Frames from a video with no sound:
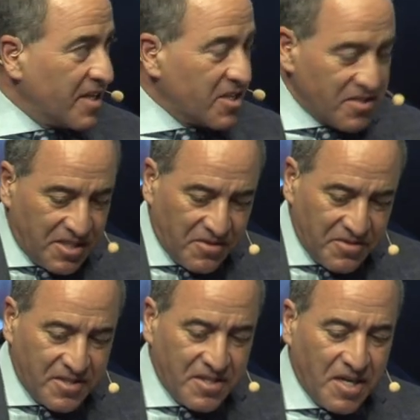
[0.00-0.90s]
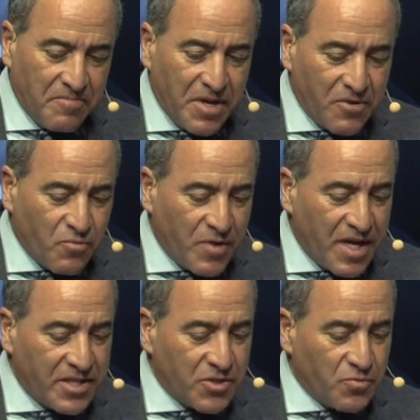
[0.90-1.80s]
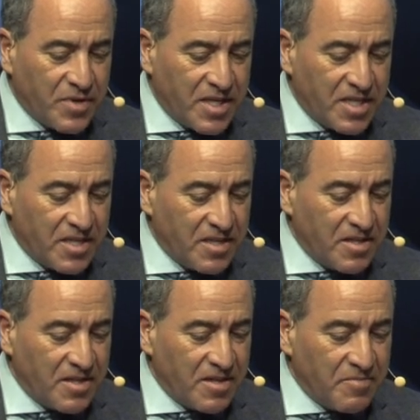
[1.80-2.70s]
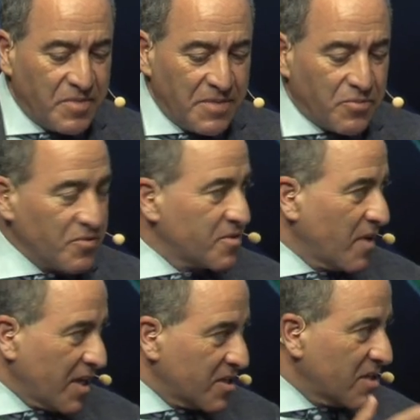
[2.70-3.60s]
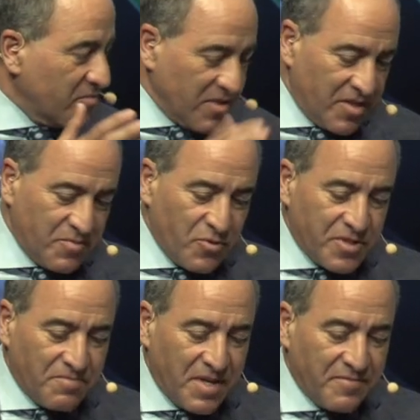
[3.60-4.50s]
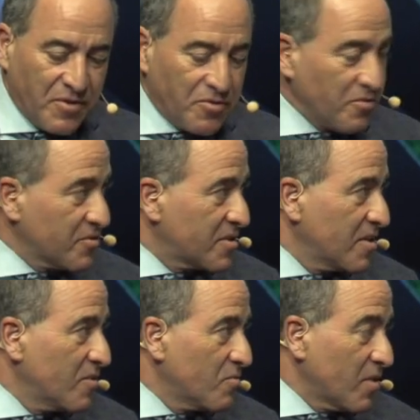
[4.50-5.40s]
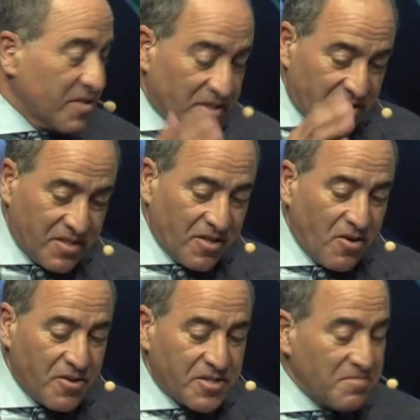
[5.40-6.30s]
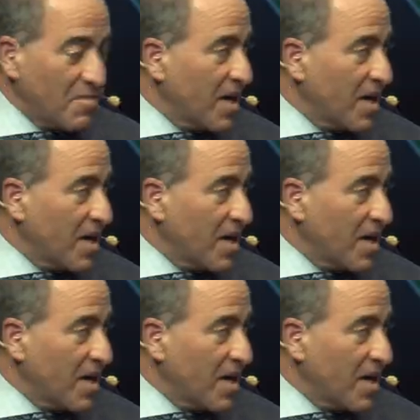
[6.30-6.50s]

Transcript: I guess stills, a better way to win people's, I guess he, this person meant voters, residents' hearts and